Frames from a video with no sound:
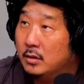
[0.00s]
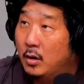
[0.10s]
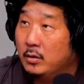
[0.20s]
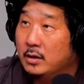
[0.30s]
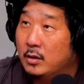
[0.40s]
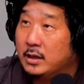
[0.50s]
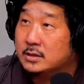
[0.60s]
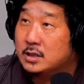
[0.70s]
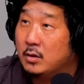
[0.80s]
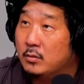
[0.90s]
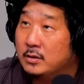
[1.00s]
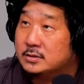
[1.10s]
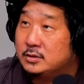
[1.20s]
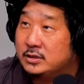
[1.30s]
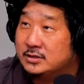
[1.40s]
Okay, let's go.
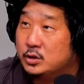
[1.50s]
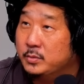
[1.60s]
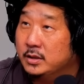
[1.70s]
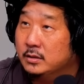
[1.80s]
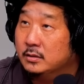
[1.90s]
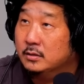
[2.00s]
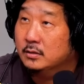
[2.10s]
Let's just zoom in.